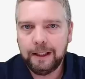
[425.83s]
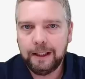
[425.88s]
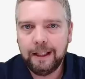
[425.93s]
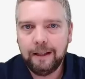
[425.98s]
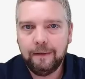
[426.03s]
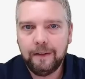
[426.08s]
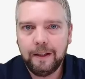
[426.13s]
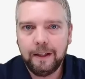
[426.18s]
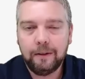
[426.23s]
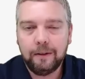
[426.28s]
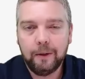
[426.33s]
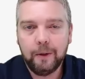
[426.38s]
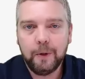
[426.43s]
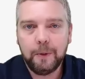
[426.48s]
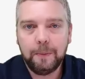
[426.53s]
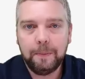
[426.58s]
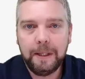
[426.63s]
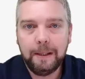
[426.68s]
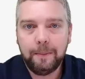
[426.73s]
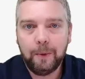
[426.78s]
in the evening to
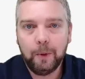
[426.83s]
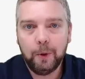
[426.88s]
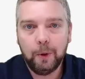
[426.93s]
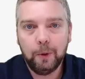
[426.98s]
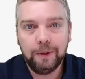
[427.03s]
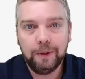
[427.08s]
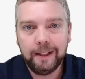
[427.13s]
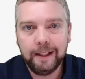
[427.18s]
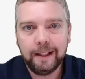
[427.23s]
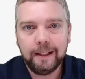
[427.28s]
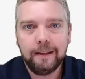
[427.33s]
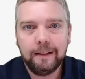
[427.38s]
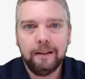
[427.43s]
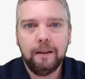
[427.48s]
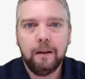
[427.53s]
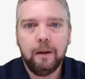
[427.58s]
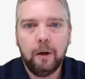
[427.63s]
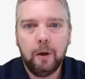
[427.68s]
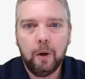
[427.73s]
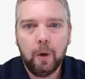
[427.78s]
those people who
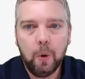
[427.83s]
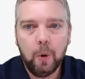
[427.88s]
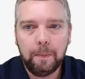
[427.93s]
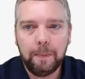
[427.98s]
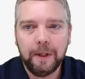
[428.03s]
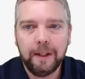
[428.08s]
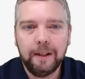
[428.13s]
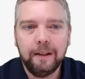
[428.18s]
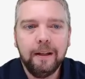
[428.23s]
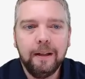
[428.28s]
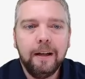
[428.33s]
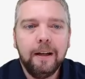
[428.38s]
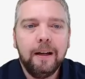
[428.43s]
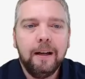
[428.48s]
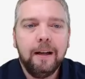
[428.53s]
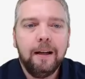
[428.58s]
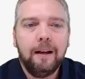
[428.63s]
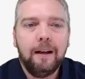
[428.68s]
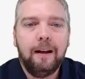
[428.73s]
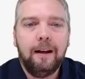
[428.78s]
didn't open
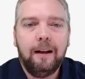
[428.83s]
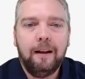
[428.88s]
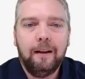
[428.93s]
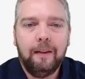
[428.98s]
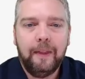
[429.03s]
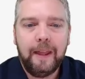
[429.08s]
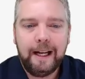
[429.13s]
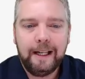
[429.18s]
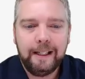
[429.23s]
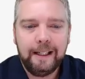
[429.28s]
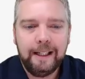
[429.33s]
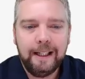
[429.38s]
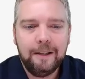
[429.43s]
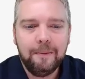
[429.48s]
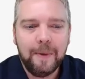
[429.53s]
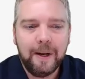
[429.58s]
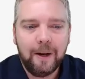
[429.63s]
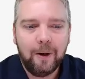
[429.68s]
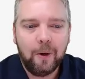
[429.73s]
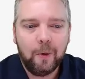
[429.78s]
that
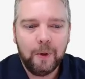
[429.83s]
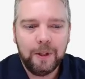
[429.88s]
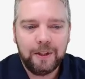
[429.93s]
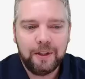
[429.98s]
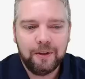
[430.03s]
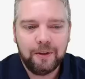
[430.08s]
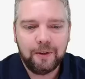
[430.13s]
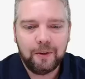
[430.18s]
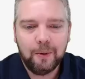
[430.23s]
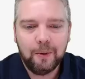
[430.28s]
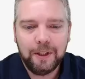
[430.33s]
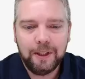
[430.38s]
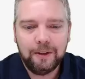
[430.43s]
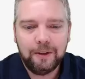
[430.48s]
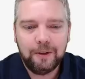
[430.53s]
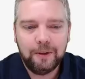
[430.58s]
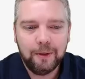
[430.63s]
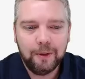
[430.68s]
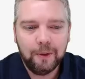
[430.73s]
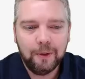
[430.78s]
email, which is going
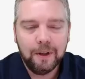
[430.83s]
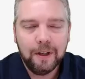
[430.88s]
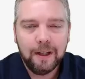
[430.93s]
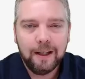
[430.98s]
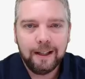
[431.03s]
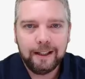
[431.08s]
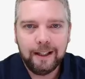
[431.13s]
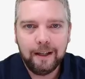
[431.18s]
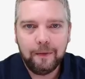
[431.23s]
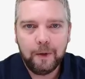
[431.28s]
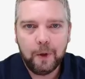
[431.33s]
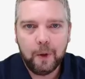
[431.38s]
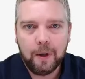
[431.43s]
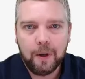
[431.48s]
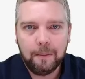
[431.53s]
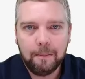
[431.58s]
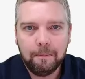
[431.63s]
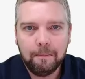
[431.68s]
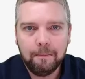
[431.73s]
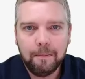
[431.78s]
to give you
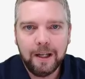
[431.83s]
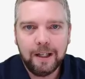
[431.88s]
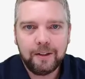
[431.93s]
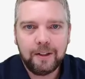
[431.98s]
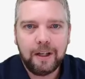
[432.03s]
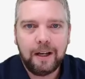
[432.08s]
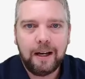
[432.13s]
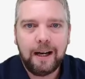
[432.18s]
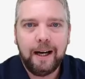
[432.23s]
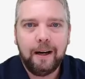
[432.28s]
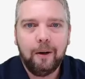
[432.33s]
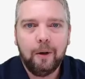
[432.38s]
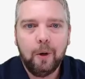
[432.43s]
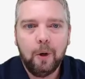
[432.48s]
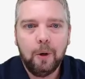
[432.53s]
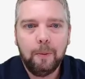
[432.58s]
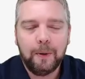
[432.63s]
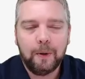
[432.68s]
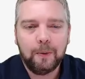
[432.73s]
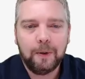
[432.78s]
a much higher
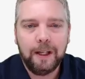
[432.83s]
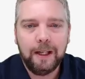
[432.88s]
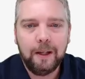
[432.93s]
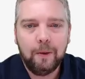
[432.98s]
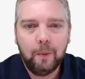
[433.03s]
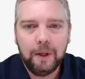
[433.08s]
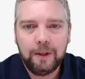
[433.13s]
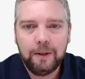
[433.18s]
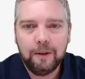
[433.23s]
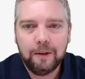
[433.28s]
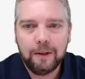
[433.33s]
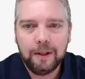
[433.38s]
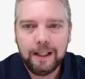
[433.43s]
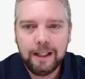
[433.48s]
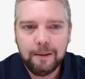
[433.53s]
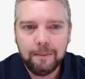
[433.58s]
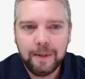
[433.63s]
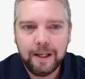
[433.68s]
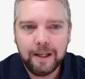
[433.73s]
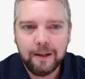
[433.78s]
open rate with your
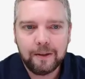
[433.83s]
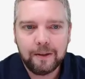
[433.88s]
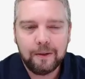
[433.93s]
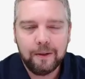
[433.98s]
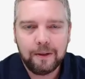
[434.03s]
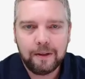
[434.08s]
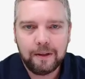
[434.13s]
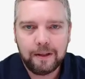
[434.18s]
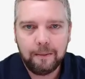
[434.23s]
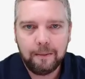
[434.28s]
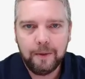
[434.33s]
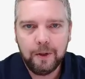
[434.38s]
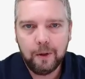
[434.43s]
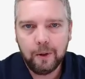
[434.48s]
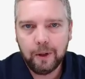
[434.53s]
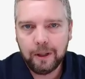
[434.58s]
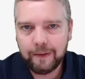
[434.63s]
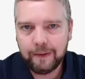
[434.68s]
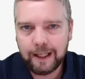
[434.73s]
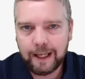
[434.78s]
email. So it's something you
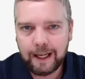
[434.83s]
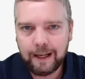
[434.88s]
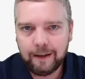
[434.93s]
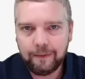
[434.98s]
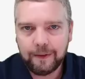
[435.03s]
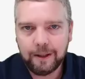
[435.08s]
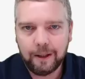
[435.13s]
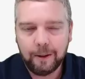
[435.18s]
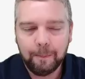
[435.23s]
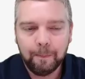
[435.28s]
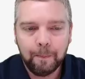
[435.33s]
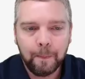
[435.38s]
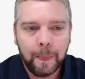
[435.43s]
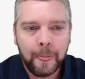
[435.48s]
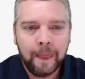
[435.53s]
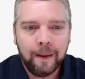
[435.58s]
don't even have to